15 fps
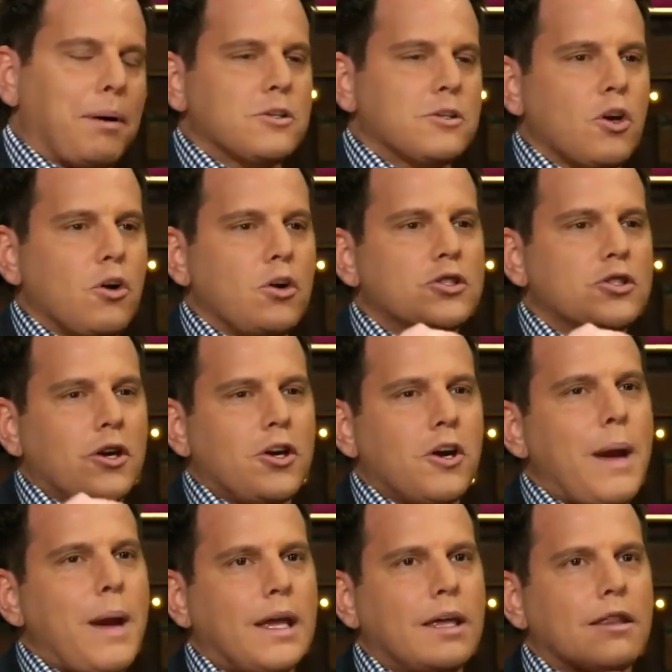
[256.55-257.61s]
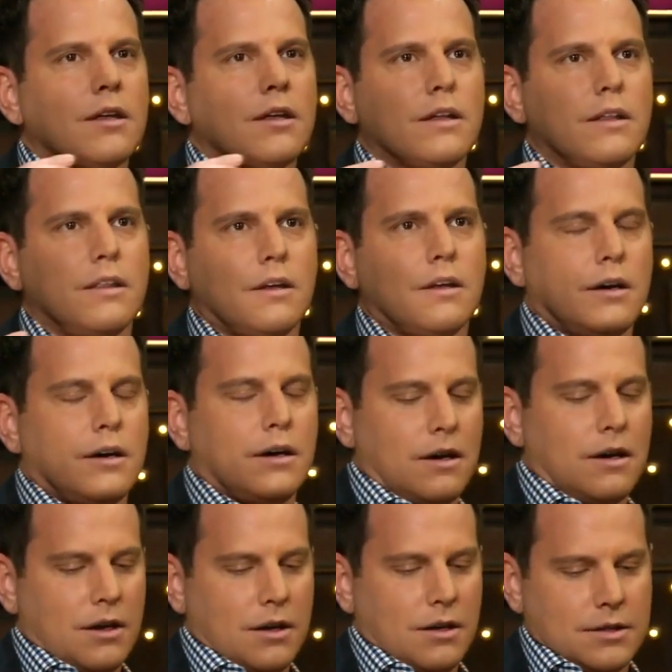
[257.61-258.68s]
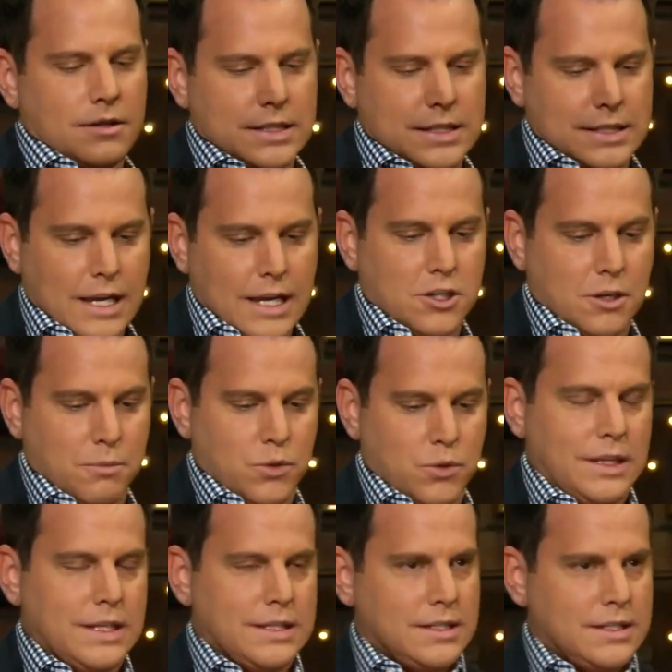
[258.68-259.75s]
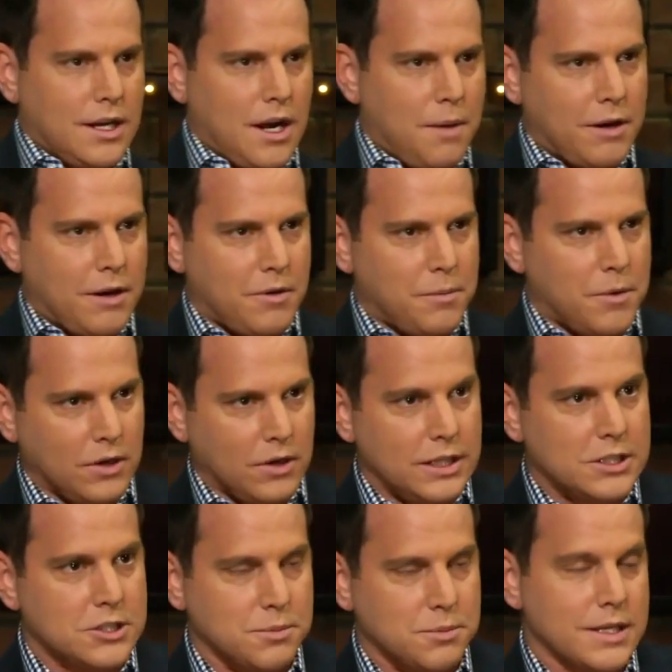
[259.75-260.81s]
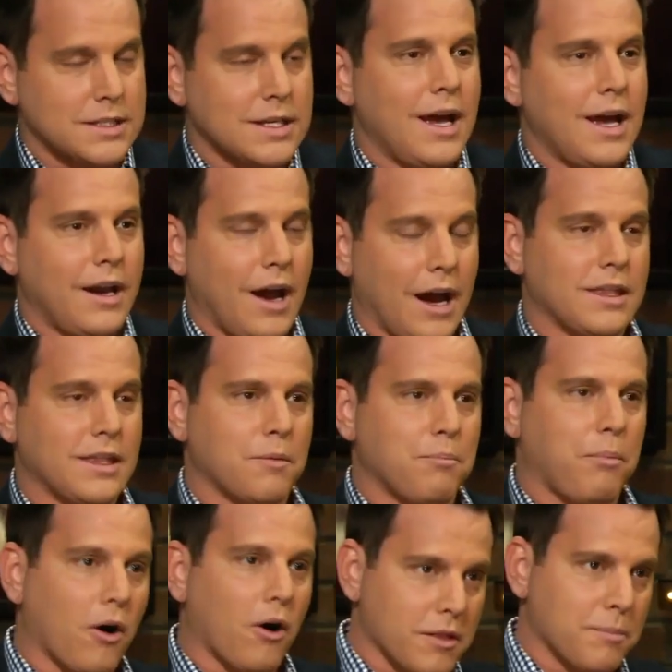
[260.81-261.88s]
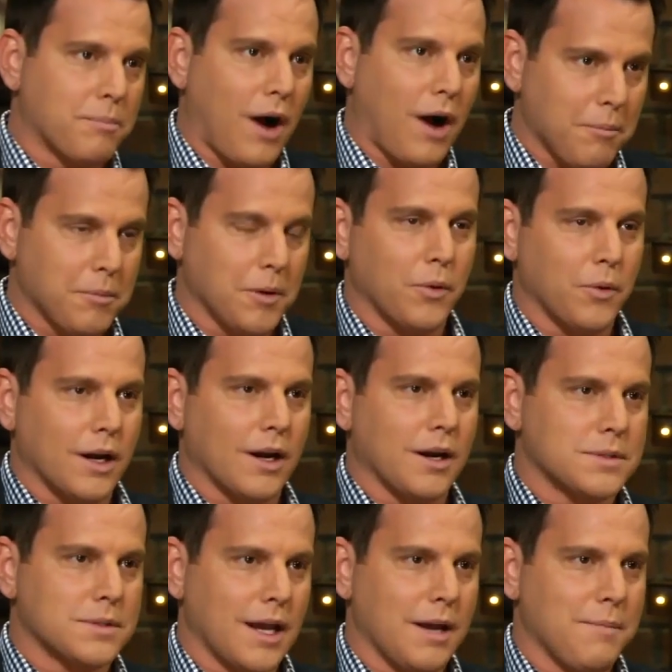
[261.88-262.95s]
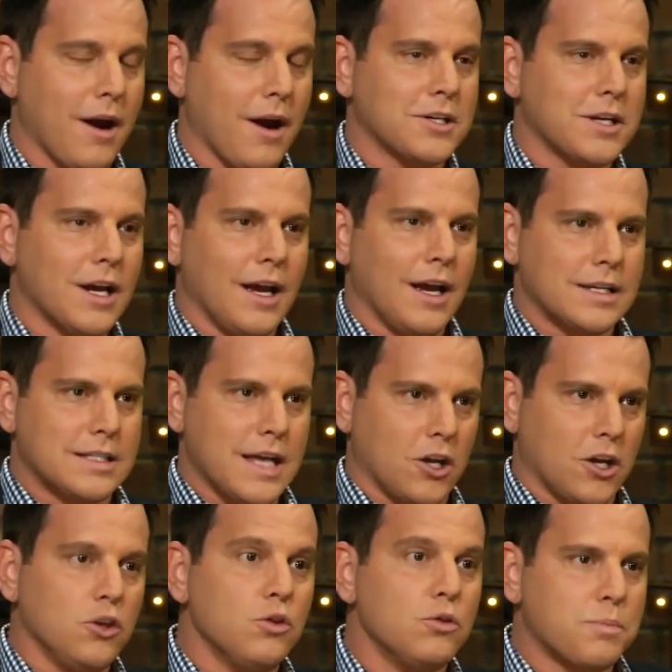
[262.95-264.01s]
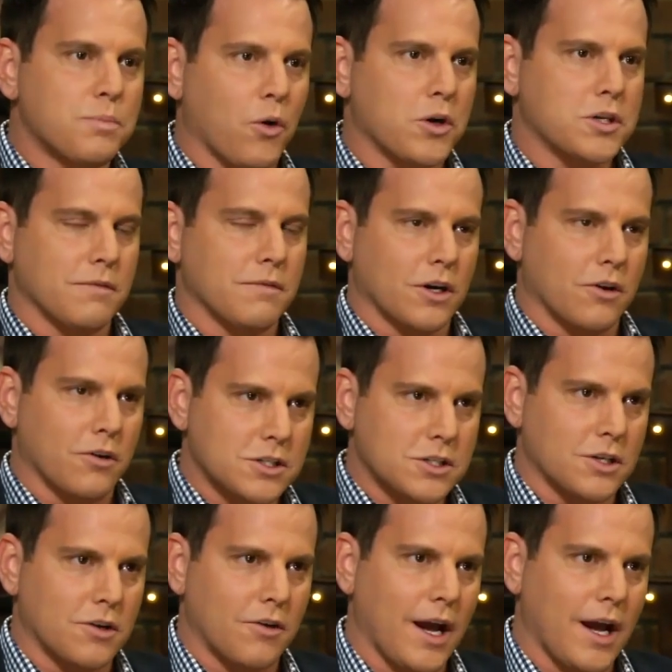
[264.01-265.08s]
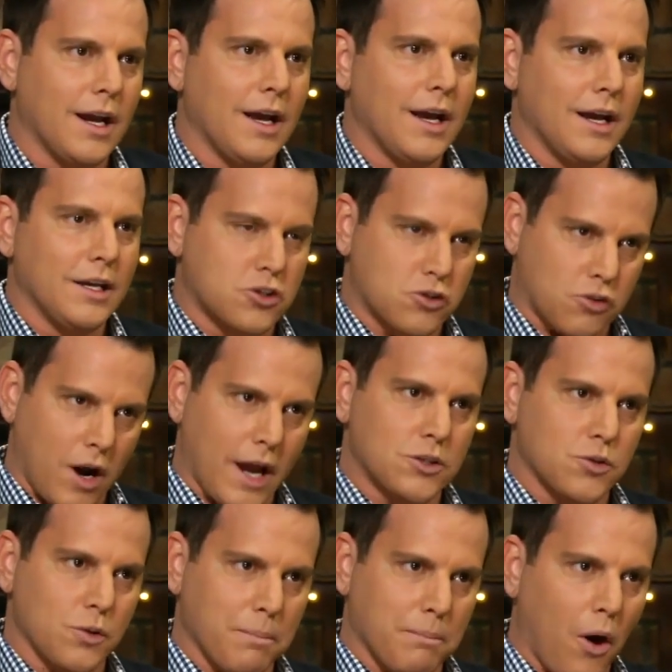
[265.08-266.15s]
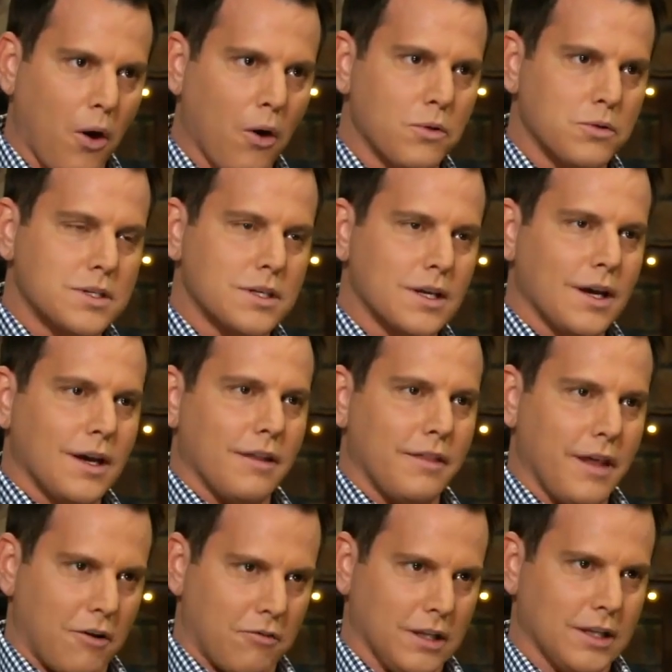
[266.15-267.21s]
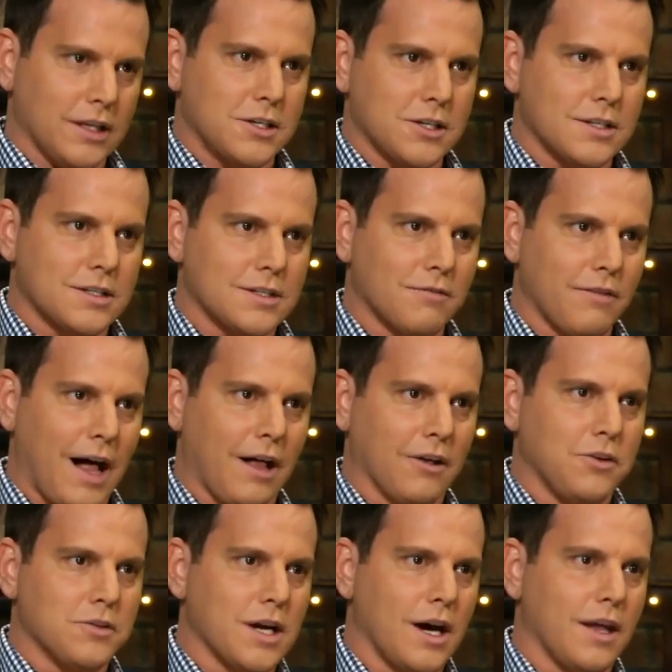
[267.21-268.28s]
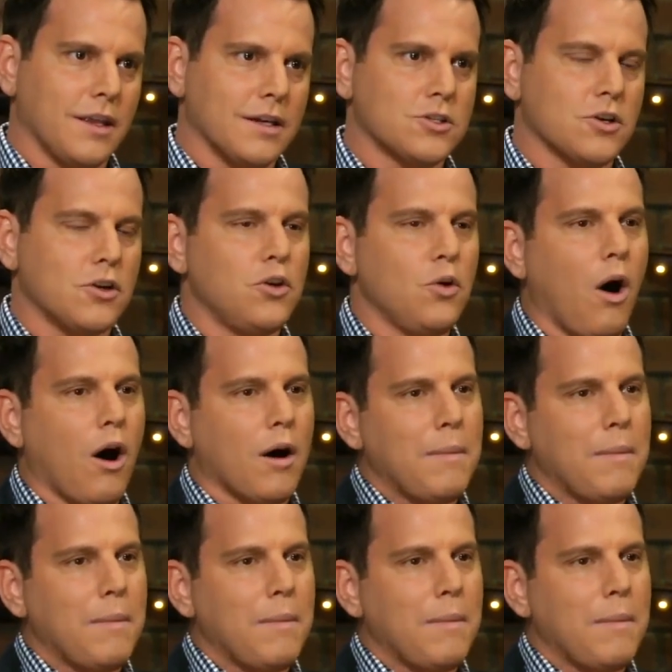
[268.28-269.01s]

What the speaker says: But so you're making the distinction between this isn't coming from a religious place. Now, I think part of the problem when it comes to gay marriage is that a huge portion of the Christian right is trying to impose their religious values on this. So you are making